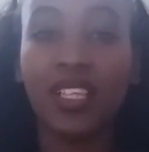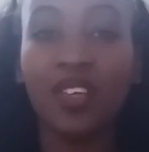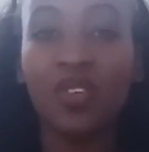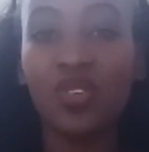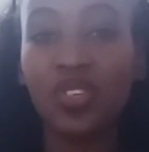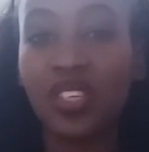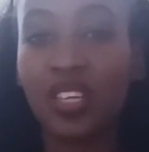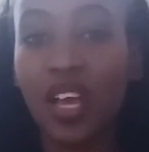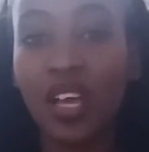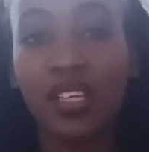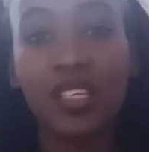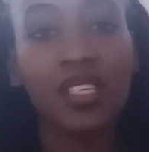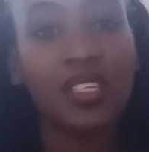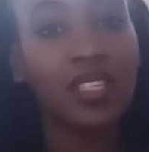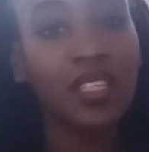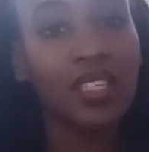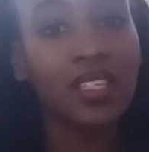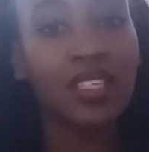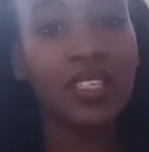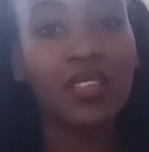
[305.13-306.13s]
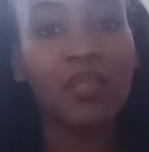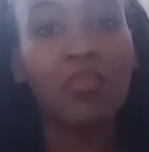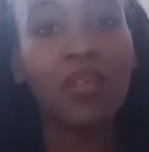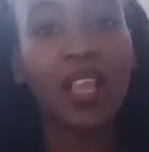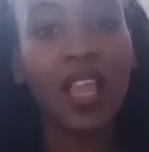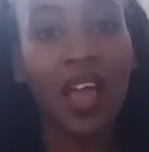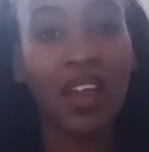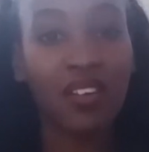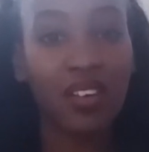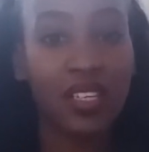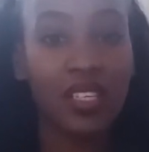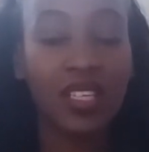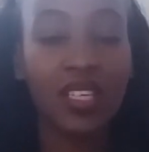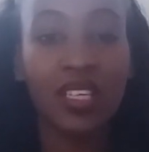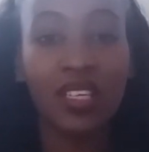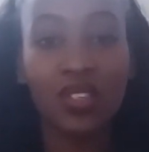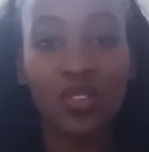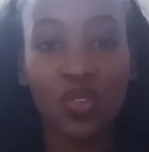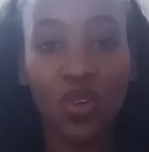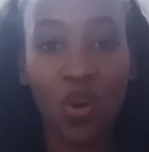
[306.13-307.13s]
Then you start to see the
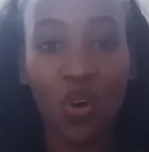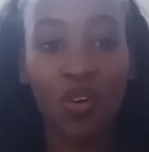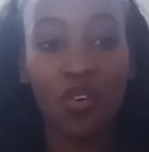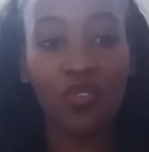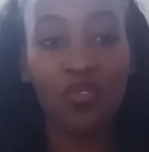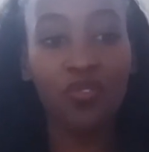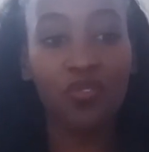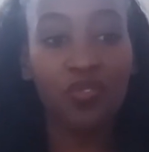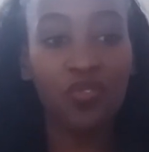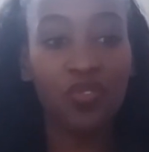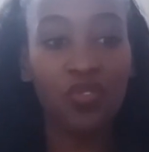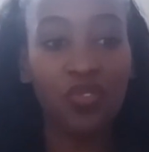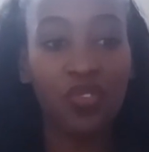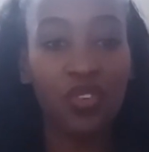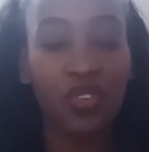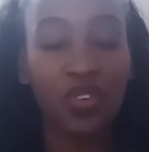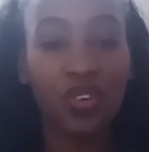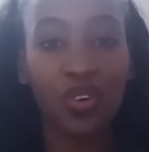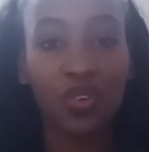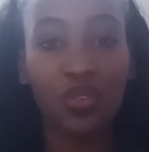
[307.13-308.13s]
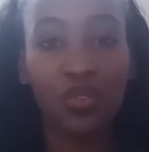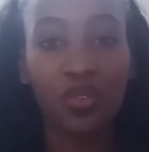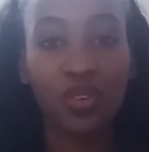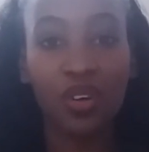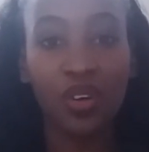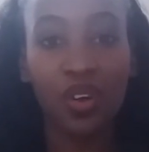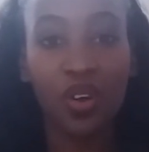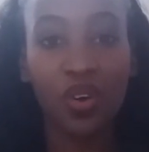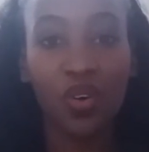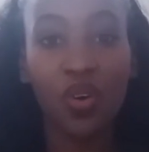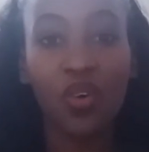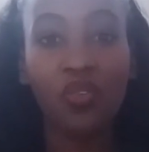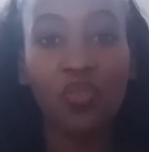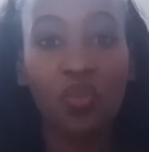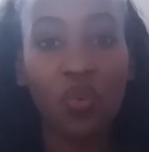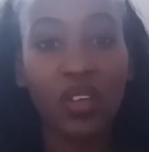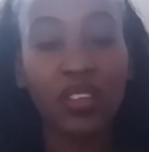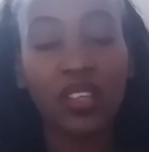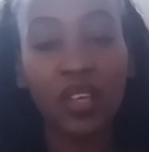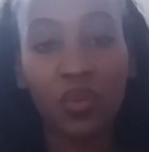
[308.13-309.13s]
similarities of, you know,
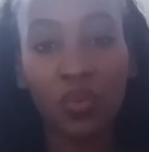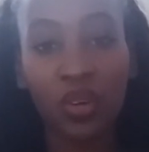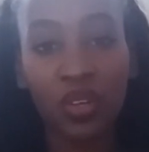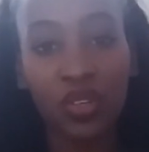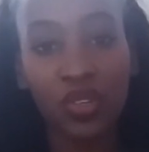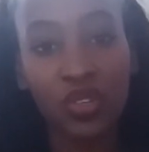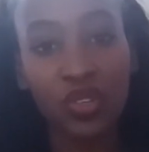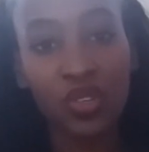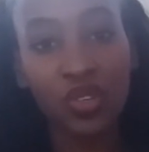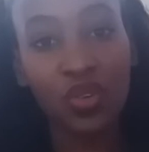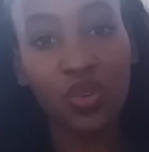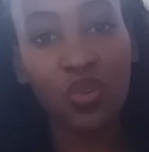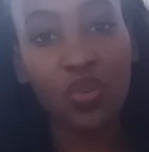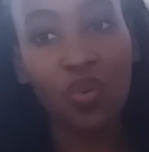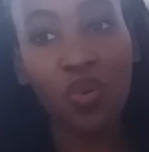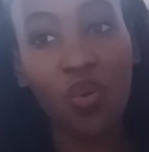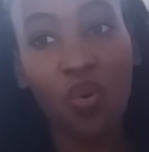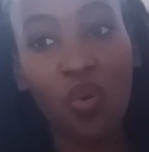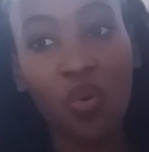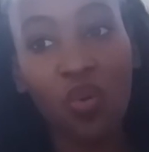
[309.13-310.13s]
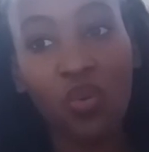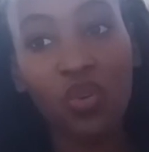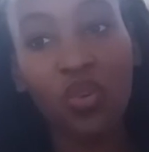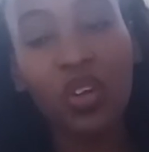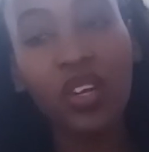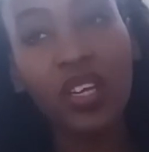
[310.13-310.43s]
of what they want you to do, or